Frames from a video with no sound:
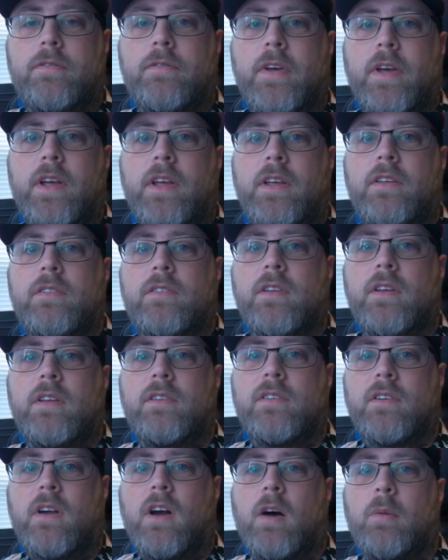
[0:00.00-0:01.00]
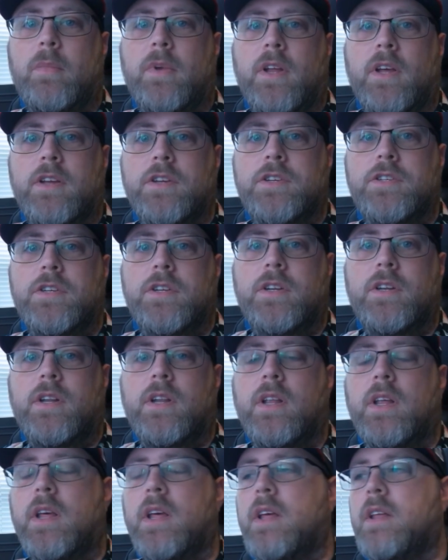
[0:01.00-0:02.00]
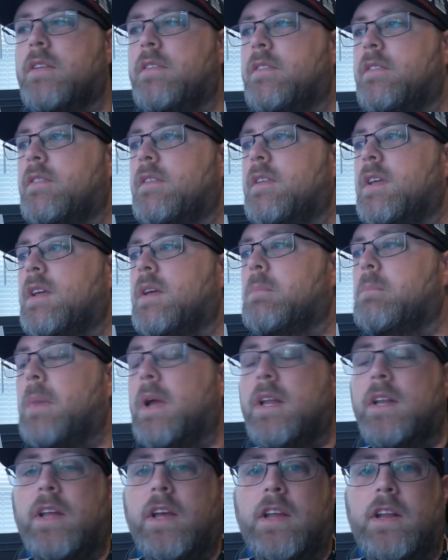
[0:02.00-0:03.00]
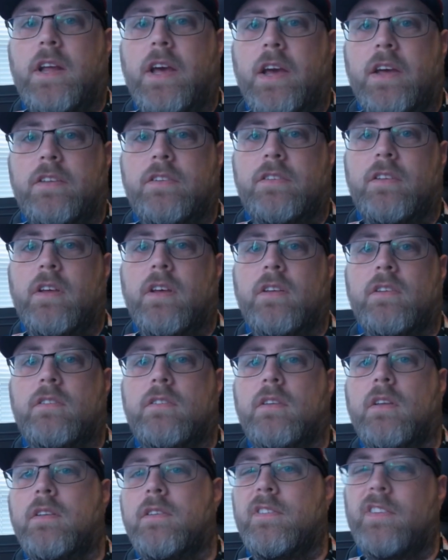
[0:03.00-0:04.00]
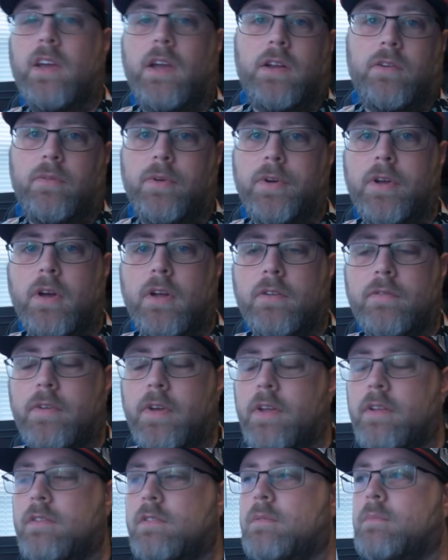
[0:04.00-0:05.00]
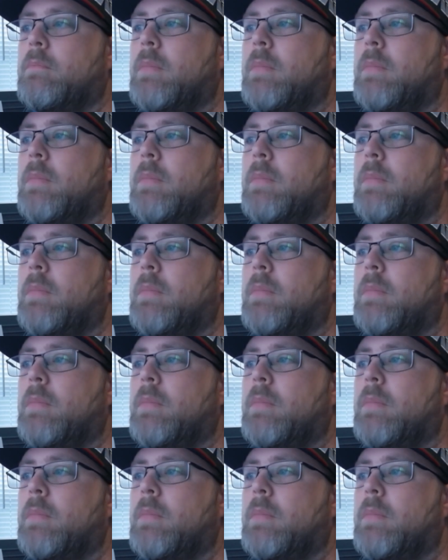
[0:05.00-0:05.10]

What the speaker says: phase is a combination. It's the maintain access second recon phase.